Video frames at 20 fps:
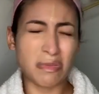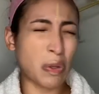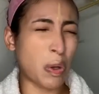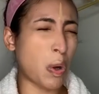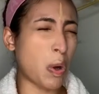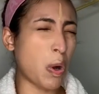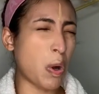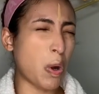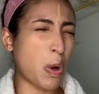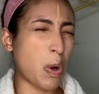
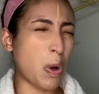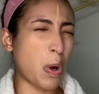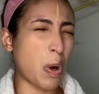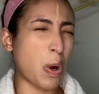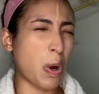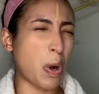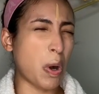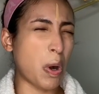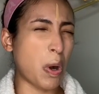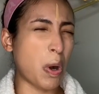
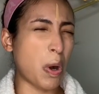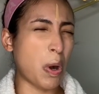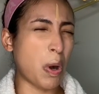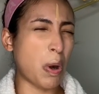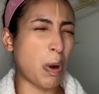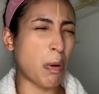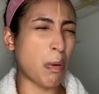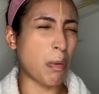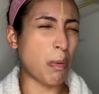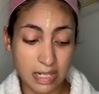Oh!
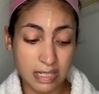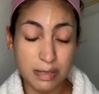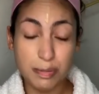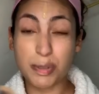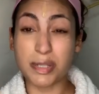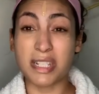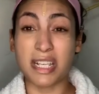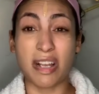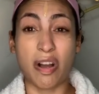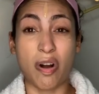It
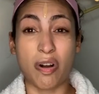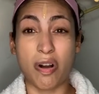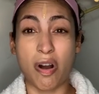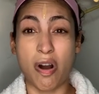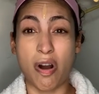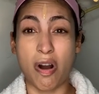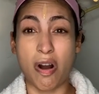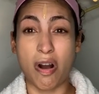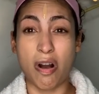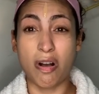smells like
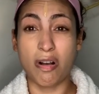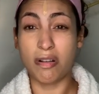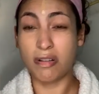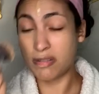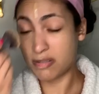alcohol.